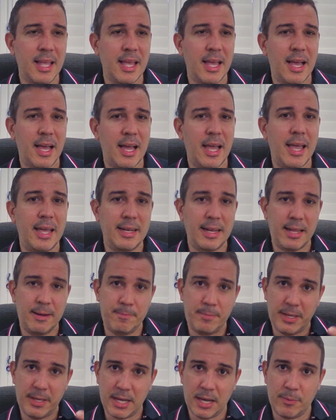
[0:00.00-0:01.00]
and
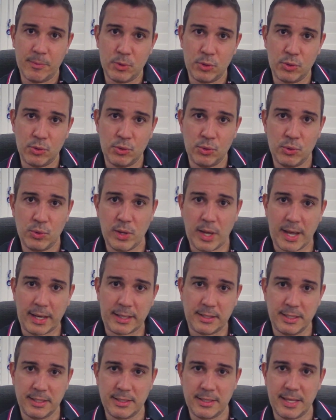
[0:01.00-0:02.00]
being able to
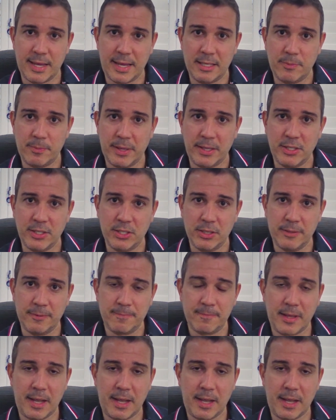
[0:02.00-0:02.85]
access the age pension,